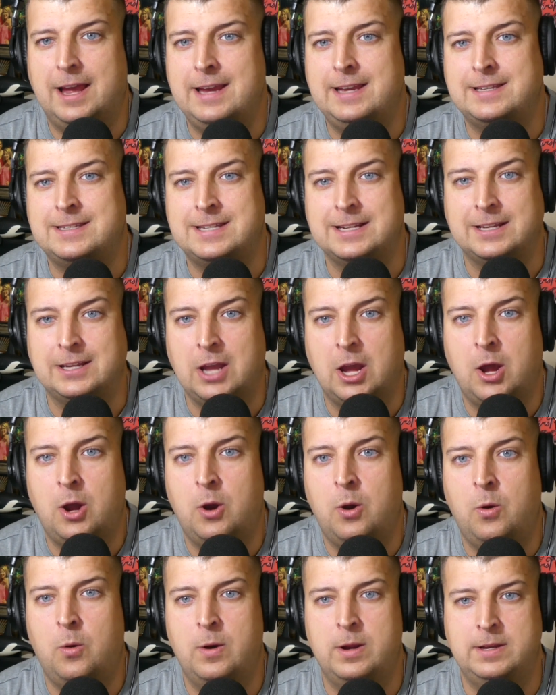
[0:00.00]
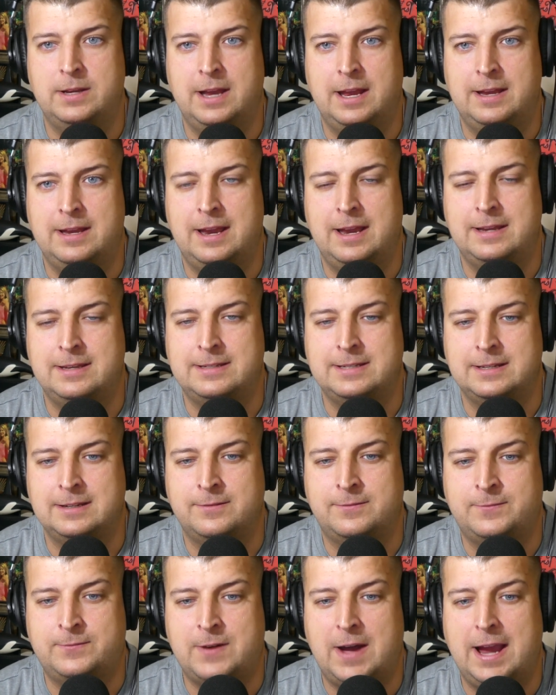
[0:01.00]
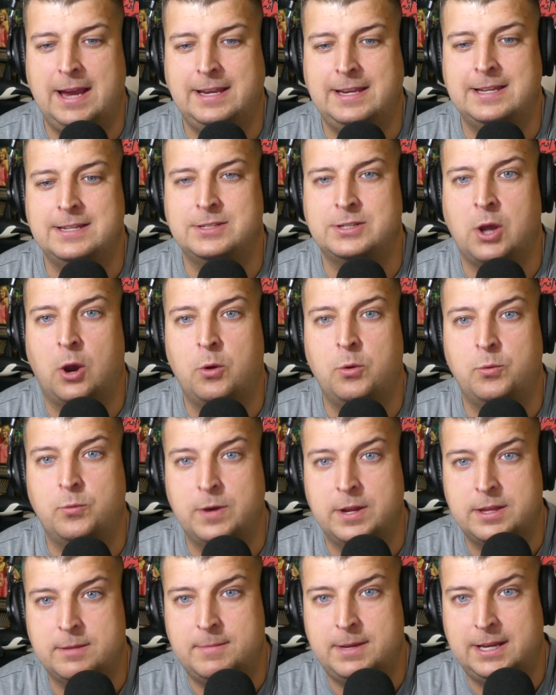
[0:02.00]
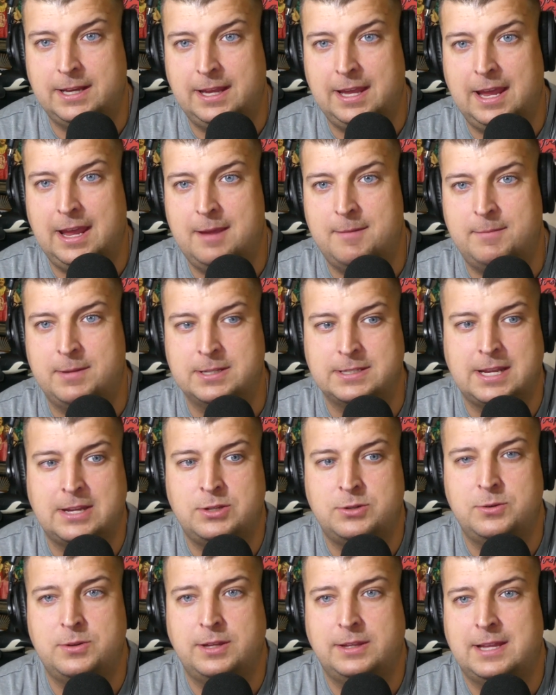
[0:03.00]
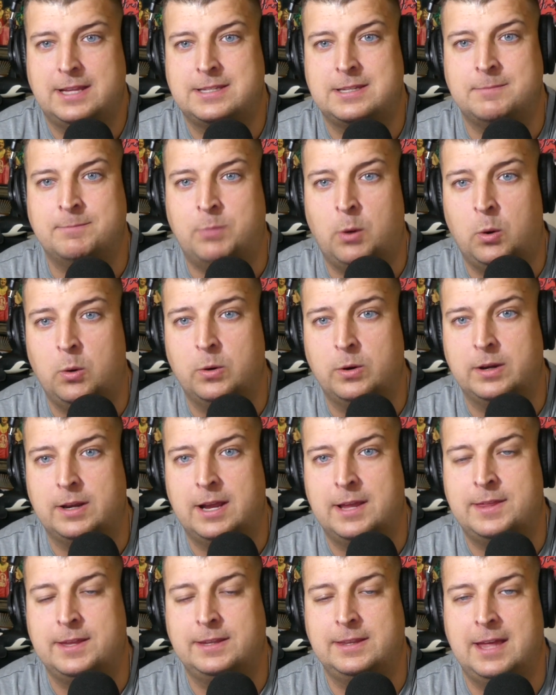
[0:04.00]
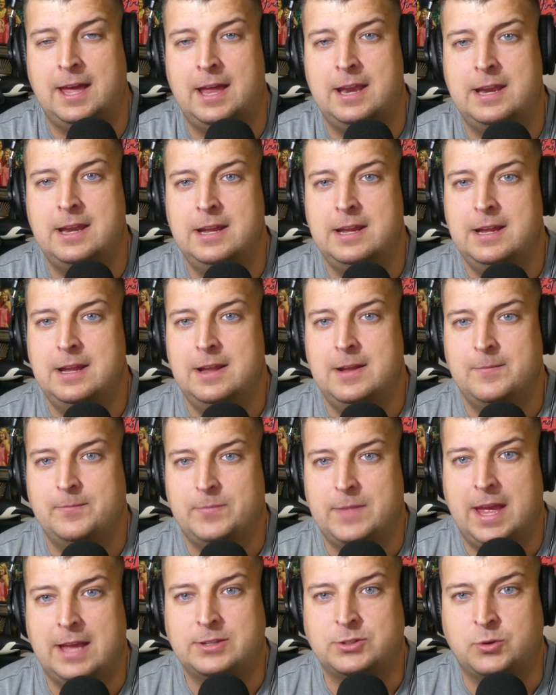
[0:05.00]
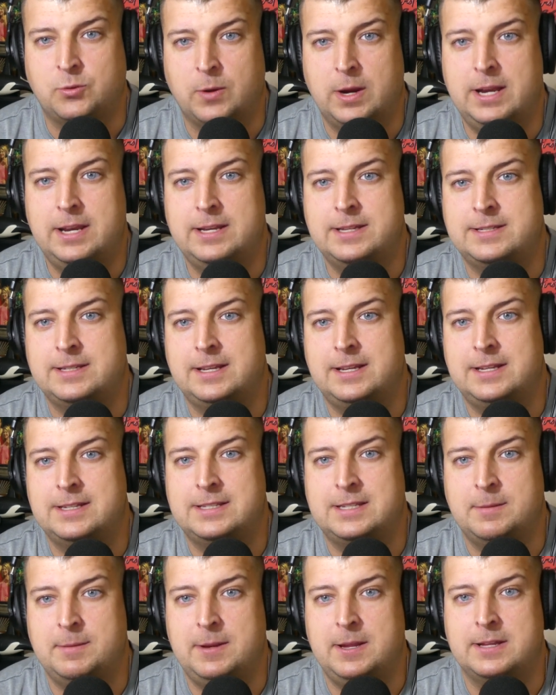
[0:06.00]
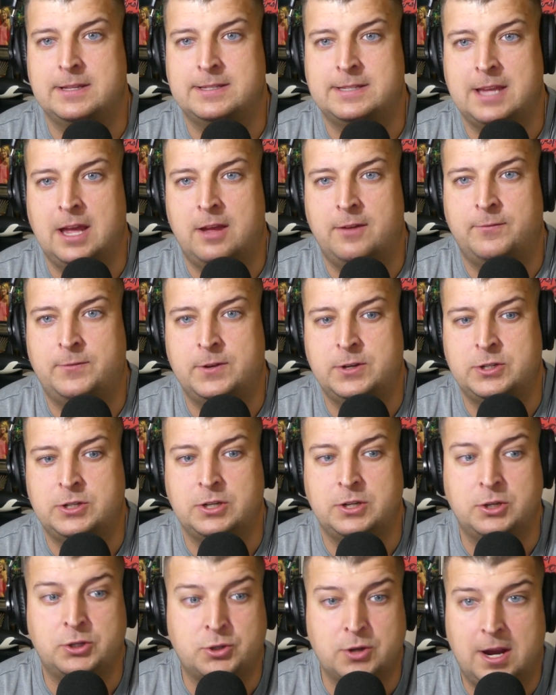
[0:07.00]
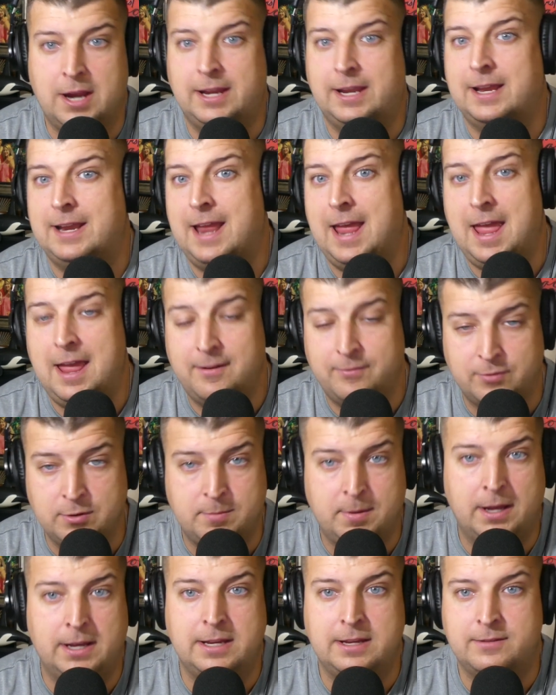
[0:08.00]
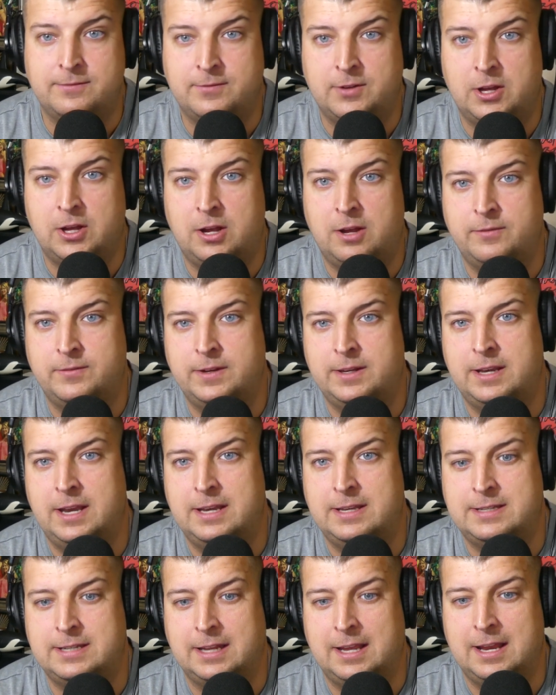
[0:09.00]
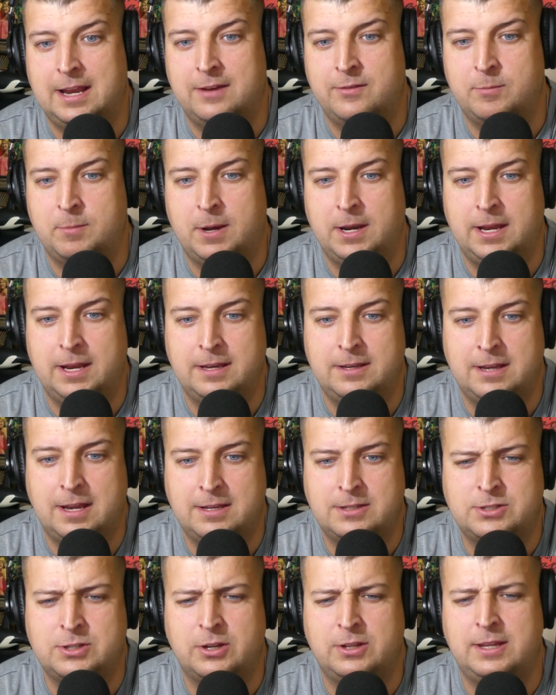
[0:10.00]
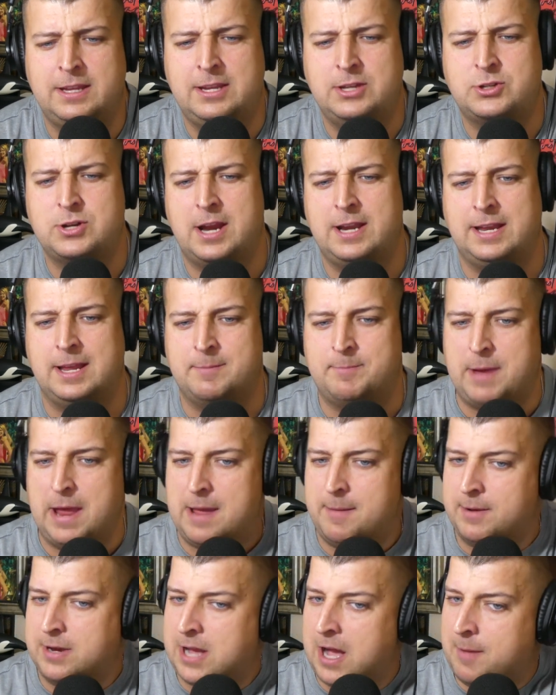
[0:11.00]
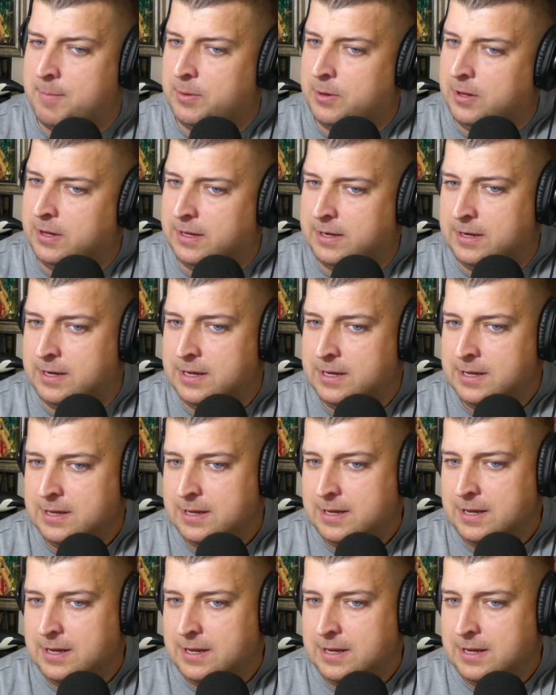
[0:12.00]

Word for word: light to go and and and to find his own rhythm in a game because I do think that's important. I think that as great as it is to be unselfish and to try and get everybody involved and, and to get everybody and, and certainly he tried to get Bam a couple and